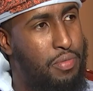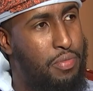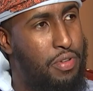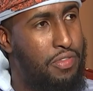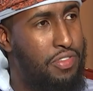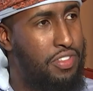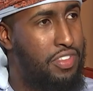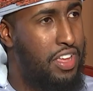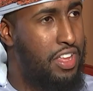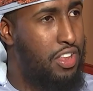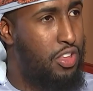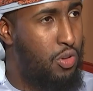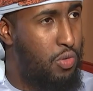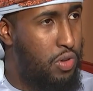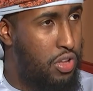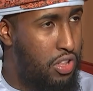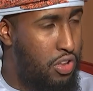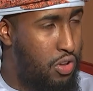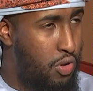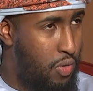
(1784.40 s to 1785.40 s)
The Prophet saying,
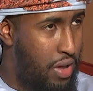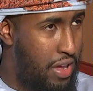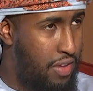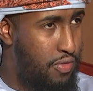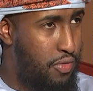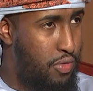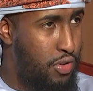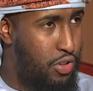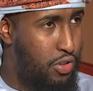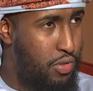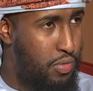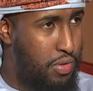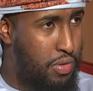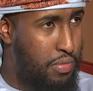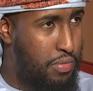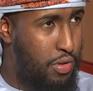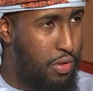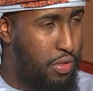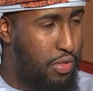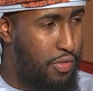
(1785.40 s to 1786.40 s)
you and your wife, what
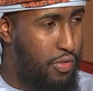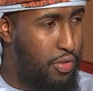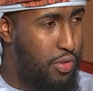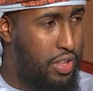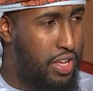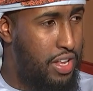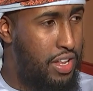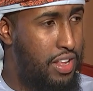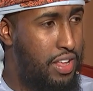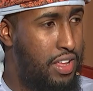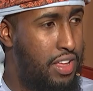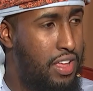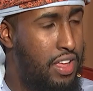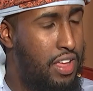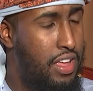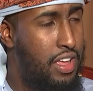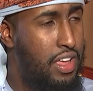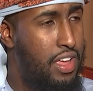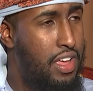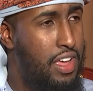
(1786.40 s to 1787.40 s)
both of you did,
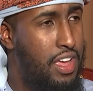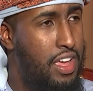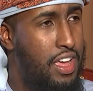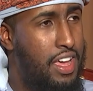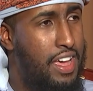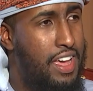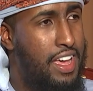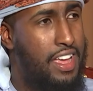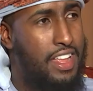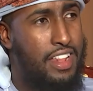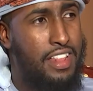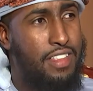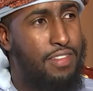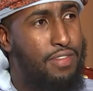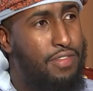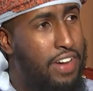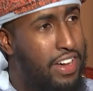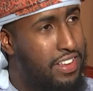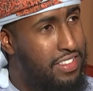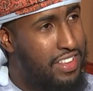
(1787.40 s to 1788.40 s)

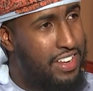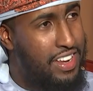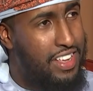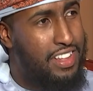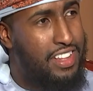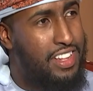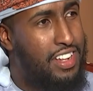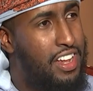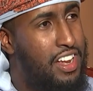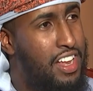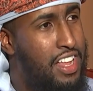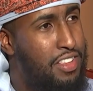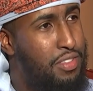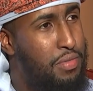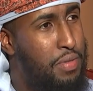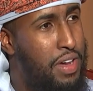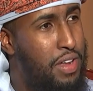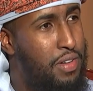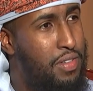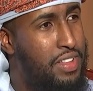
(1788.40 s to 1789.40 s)
it fascinated Allah
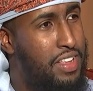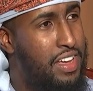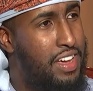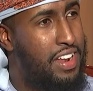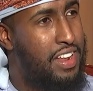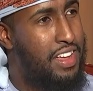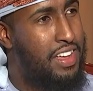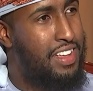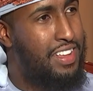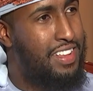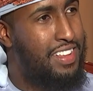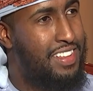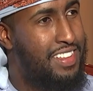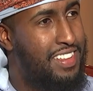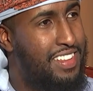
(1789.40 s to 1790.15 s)
subhanahu wa ta'ala.